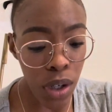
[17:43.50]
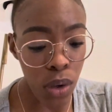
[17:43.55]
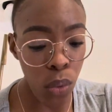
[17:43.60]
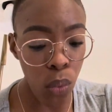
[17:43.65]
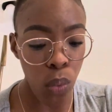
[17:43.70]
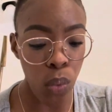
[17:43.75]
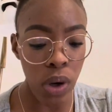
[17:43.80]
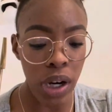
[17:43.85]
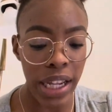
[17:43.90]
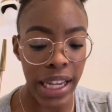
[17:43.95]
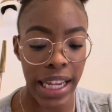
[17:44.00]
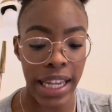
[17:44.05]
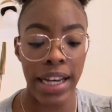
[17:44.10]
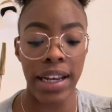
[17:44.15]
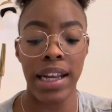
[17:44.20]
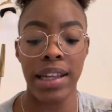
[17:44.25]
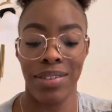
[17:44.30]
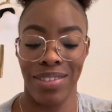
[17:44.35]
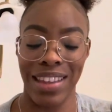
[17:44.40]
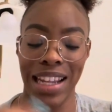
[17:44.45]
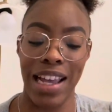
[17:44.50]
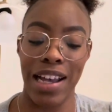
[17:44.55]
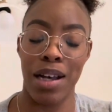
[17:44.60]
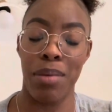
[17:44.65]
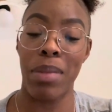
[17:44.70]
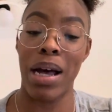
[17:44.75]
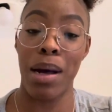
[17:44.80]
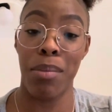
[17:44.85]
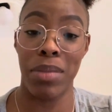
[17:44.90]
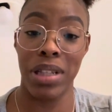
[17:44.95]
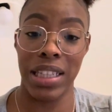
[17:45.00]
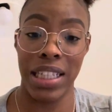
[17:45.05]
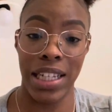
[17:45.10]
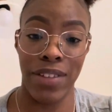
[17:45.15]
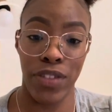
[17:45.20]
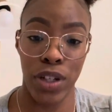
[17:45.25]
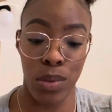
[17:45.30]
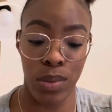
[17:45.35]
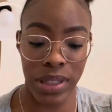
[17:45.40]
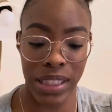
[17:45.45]
what and um, i'm gonna leave
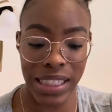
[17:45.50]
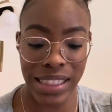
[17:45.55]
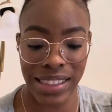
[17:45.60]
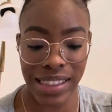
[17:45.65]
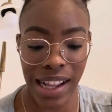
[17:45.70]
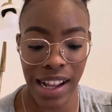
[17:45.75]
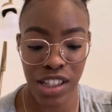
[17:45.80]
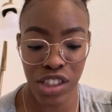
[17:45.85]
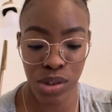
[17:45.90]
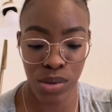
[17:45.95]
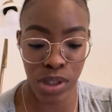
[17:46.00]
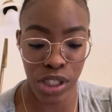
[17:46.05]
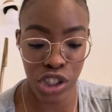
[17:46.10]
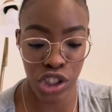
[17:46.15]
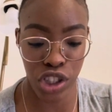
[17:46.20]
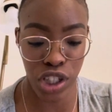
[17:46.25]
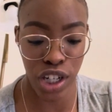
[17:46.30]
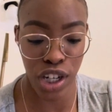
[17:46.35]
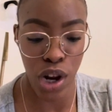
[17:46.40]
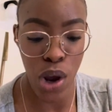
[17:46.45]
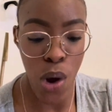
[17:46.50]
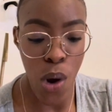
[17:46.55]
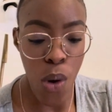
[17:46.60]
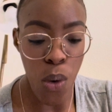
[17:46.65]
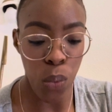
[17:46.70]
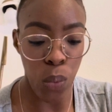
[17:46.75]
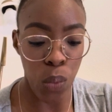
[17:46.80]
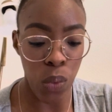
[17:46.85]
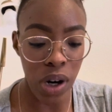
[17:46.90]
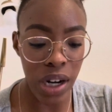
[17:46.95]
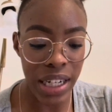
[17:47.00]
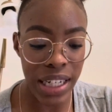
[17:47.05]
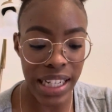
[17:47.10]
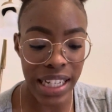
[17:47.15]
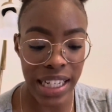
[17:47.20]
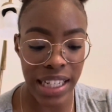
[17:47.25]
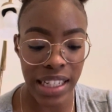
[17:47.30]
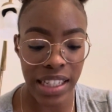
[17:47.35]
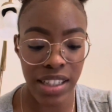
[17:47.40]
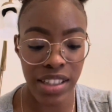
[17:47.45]
you with this last question what
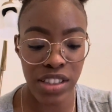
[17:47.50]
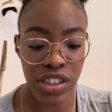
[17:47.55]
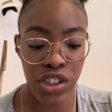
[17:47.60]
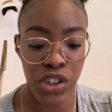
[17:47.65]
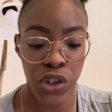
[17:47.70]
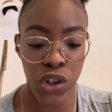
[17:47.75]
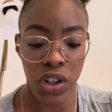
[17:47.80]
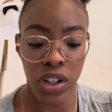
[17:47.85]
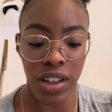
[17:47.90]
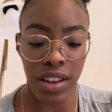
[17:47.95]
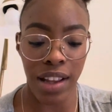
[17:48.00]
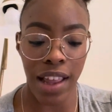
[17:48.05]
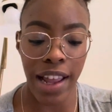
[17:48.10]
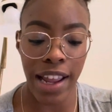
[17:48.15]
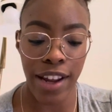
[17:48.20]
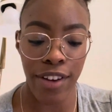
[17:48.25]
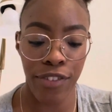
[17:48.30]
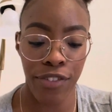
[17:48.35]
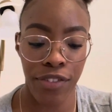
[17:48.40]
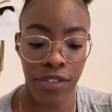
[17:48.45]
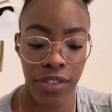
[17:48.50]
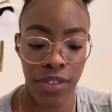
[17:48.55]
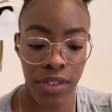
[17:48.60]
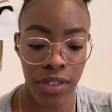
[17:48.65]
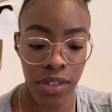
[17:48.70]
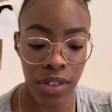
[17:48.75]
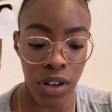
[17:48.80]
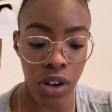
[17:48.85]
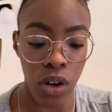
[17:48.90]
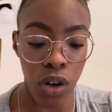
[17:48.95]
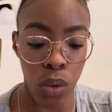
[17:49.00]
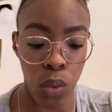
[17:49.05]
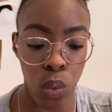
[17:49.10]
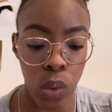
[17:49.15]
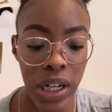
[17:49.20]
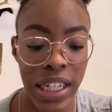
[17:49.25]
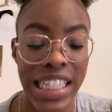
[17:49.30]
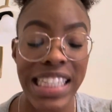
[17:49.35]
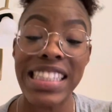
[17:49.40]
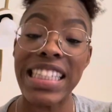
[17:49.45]
is your life or
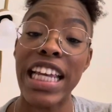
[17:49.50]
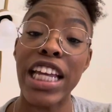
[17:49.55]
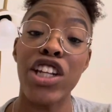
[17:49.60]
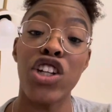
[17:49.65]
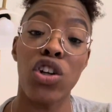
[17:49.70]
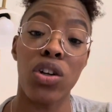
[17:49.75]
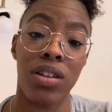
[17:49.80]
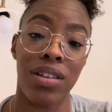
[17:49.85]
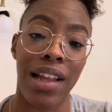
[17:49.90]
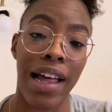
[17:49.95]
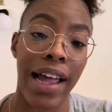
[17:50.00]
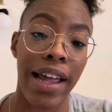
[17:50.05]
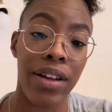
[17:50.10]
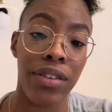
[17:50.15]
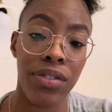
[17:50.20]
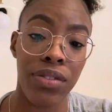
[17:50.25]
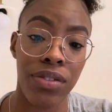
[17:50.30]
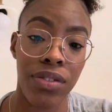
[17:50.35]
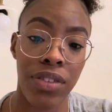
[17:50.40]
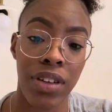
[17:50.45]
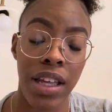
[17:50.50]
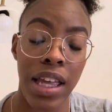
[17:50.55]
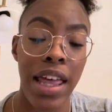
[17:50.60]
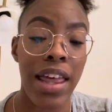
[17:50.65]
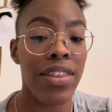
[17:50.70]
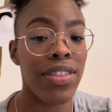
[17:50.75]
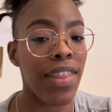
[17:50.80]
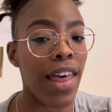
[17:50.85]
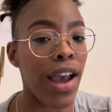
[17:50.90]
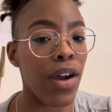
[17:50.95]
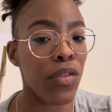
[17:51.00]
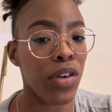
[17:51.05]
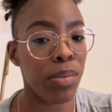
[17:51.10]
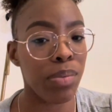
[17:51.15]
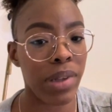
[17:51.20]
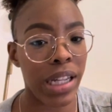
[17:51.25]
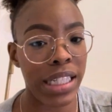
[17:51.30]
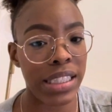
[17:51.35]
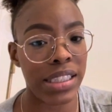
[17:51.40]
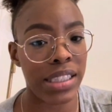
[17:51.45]
what is in your life that
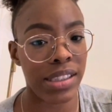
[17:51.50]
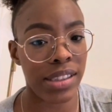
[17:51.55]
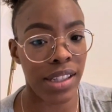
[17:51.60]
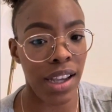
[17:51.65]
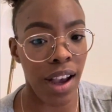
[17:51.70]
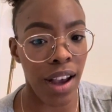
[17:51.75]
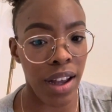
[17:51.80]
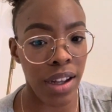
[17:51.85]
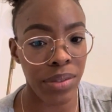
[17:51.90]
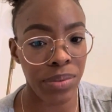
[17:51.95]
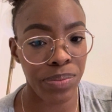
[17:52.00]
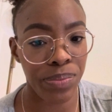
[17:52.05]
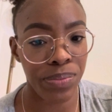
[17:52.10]
replaces god